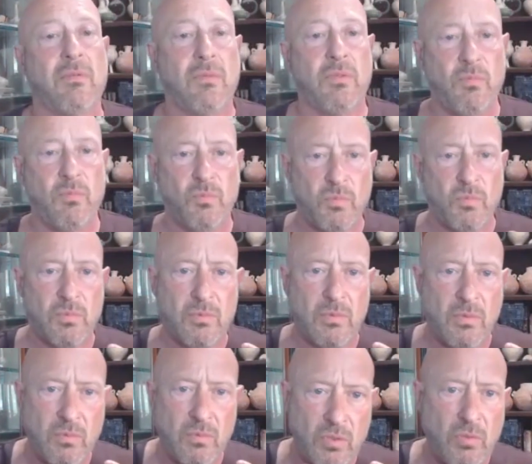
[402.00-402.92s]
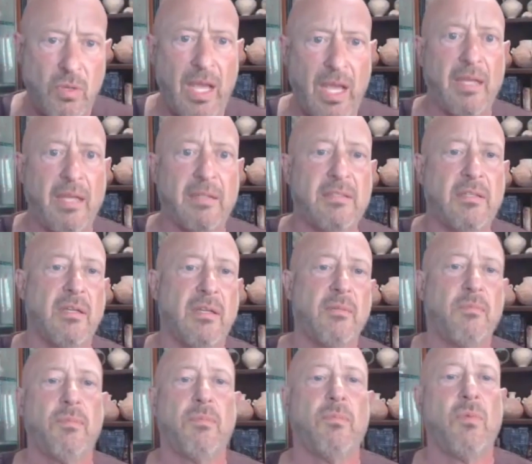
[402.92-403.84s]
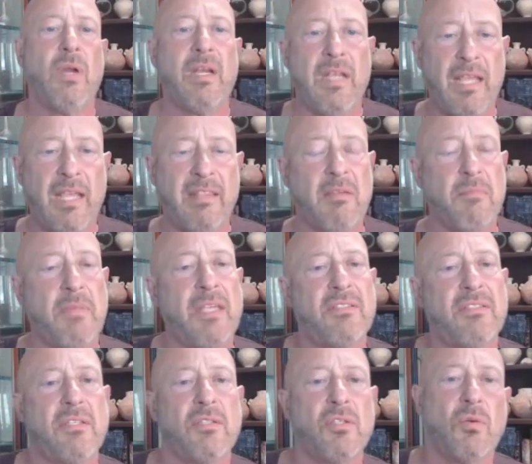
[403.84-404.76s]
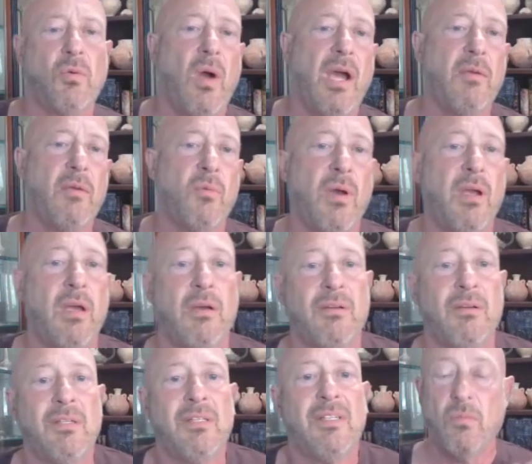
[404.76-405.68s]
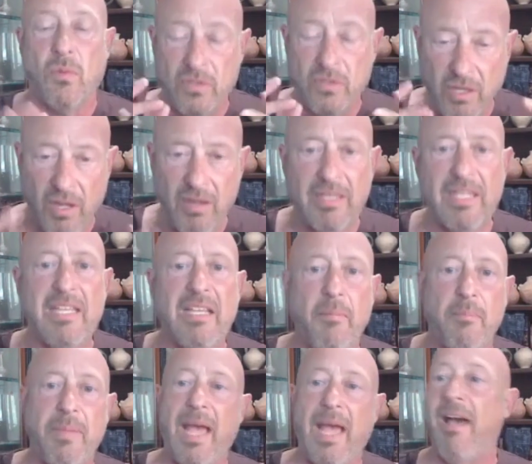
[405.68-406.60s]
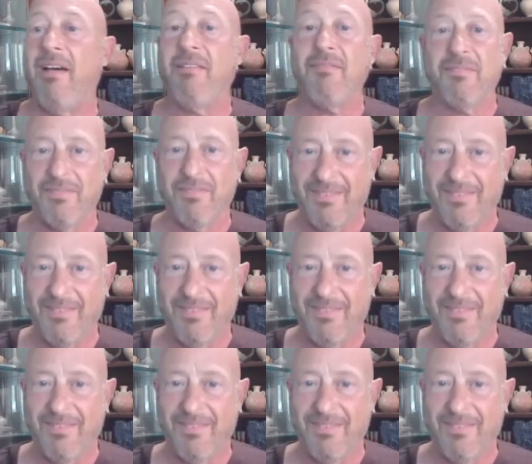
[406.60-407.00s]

you knew how to relay the message quite well. We're talking about